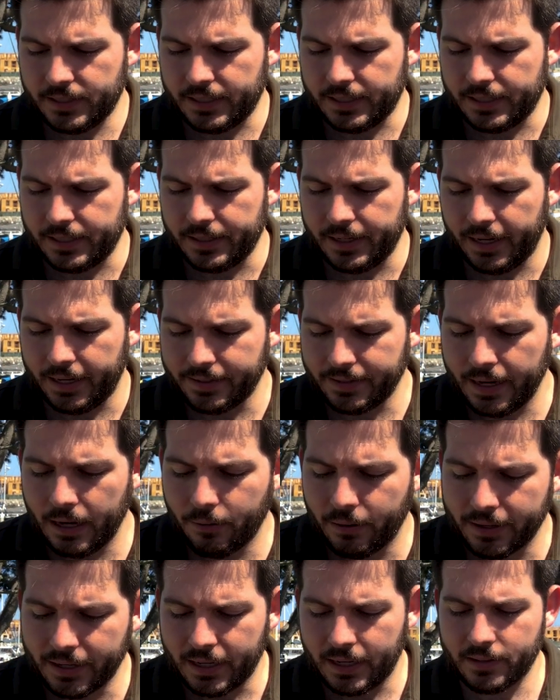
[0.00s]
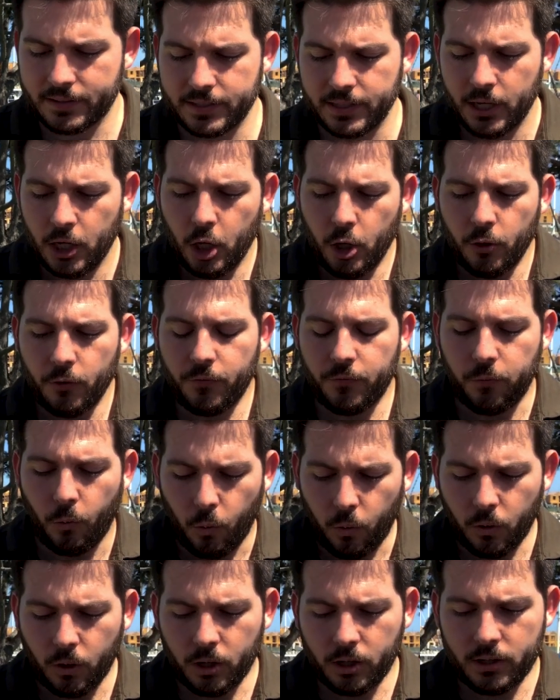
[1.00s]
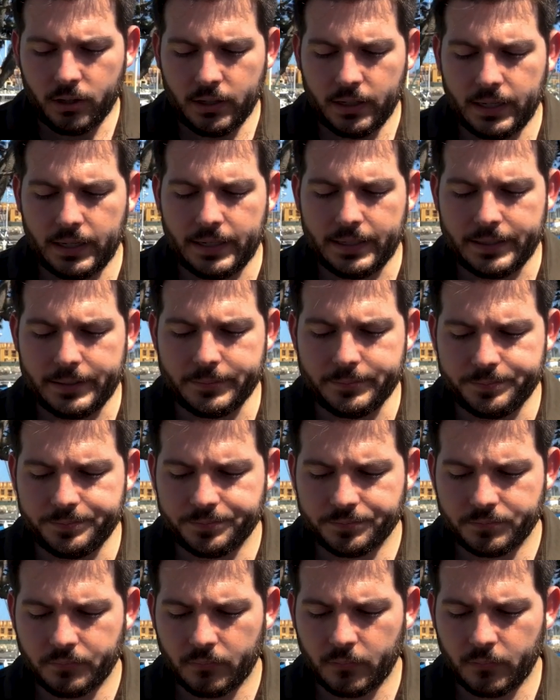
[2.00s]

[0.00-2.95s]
Uh, and now I got four um,